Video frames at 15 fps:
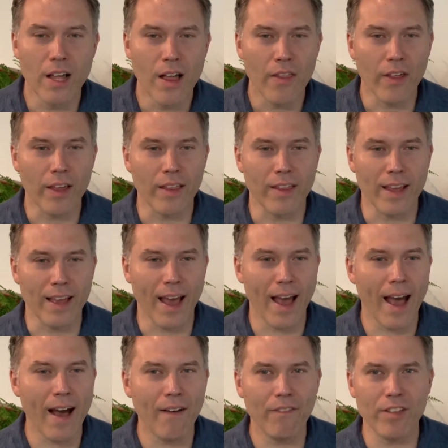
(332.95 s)
They
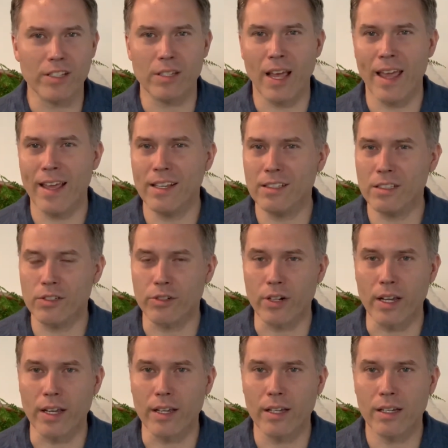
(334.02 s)
have this
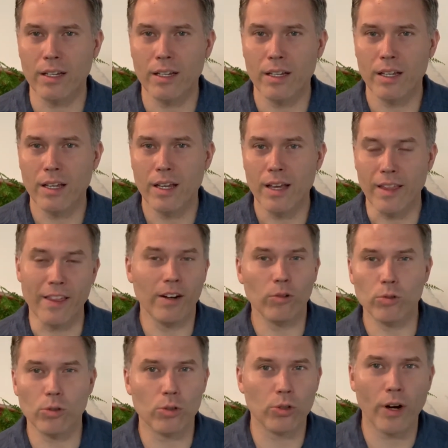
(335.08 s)
history, and they
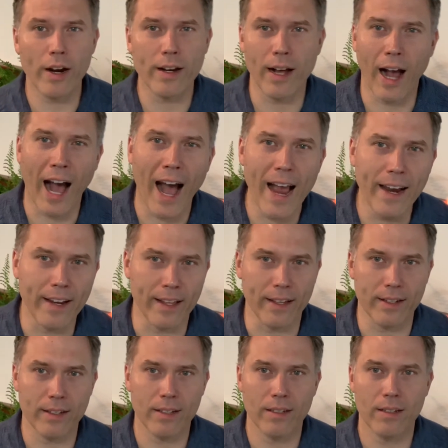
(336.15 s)
don't try to hide it.